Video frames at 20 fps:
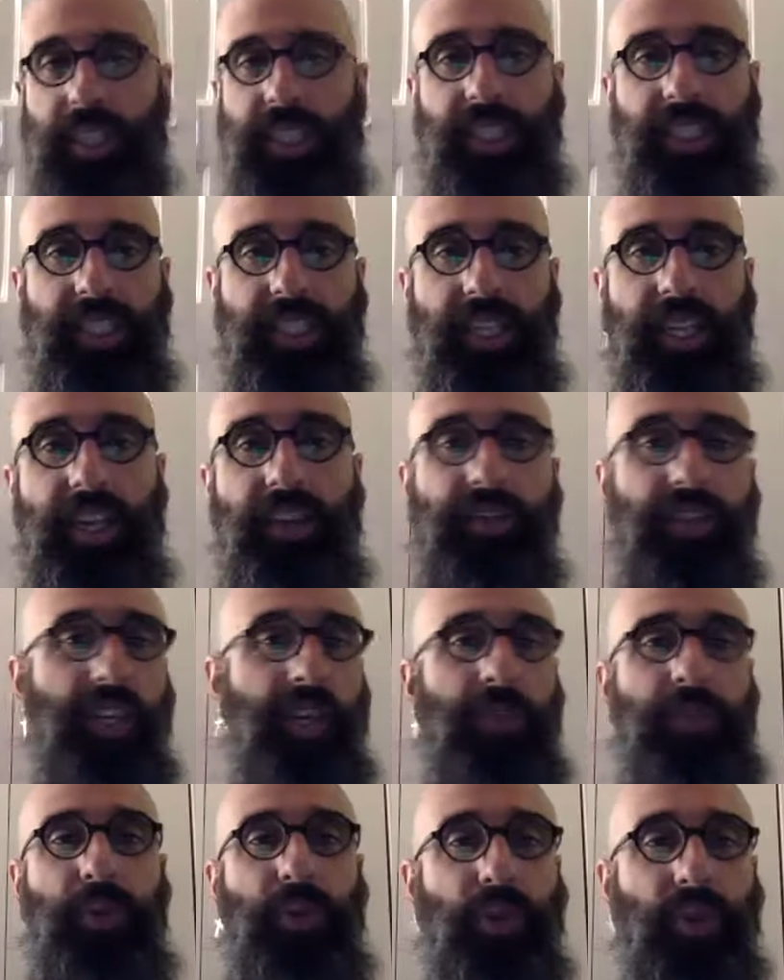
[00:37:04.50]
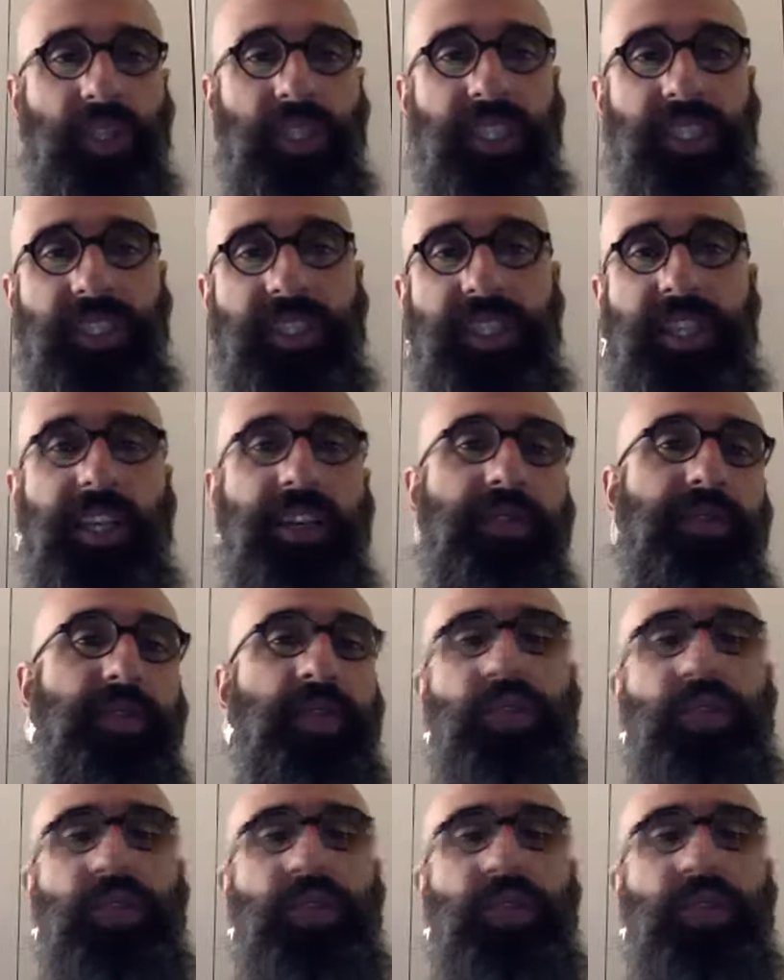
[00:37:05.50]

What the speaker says: this stuff, import this stuff,